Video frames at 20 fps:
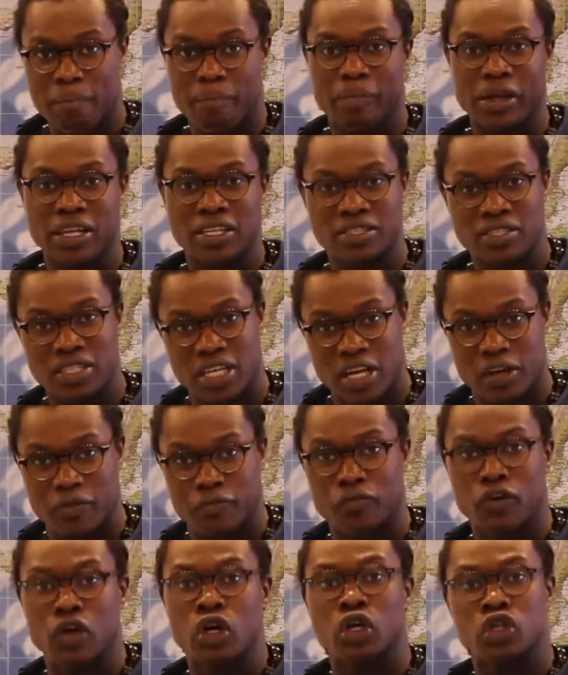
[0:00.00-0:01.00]
myself
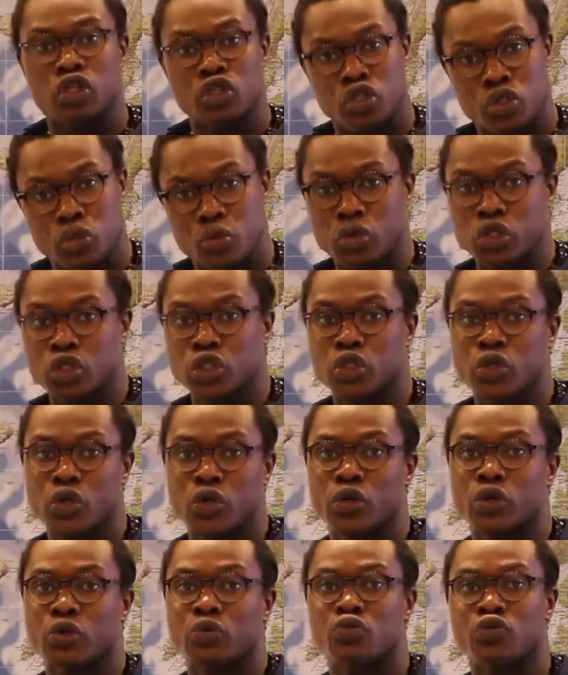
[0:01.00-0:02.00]
to a
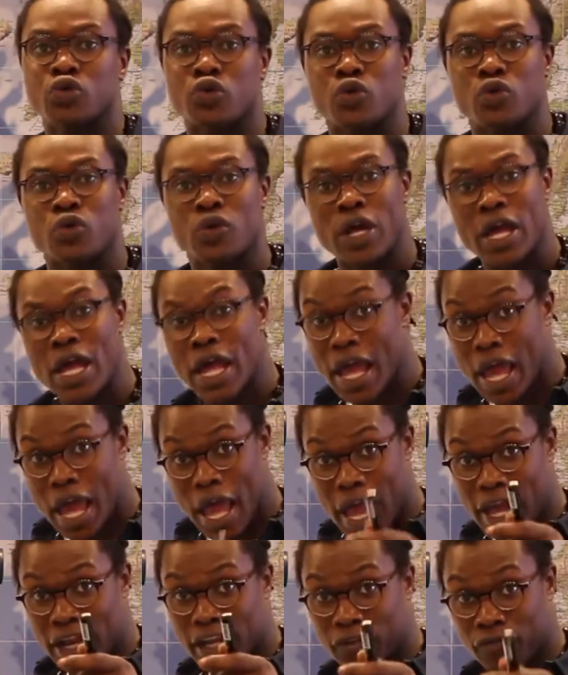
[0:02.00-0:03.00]
certain role.
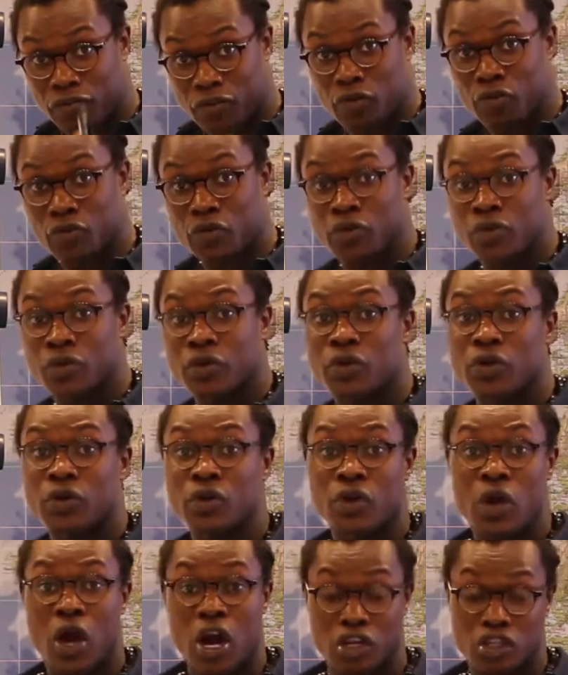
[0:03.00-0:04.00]
And if you
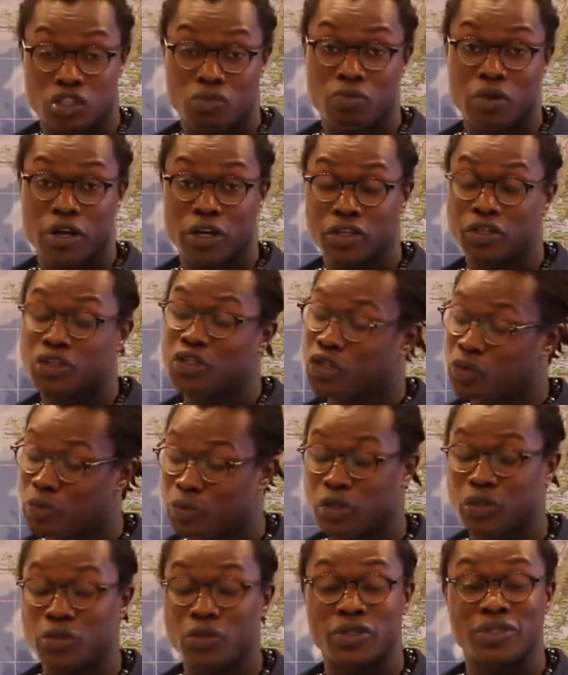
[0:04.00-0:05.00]
are smart, you
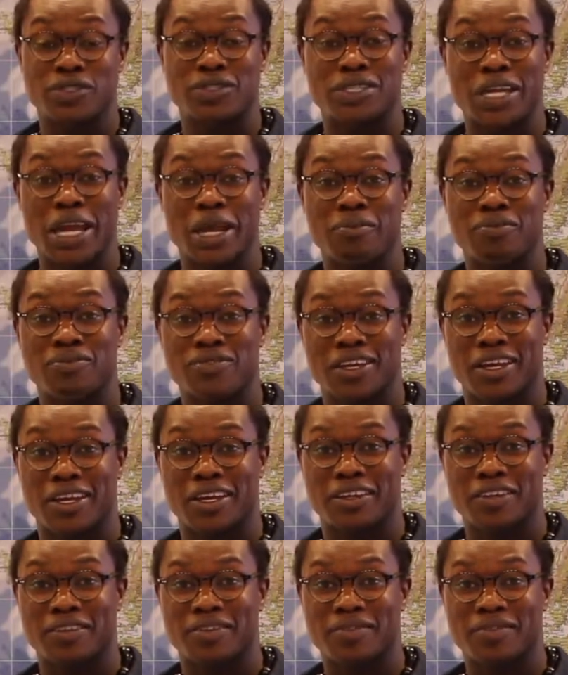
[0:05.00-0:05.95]
would do the same thing.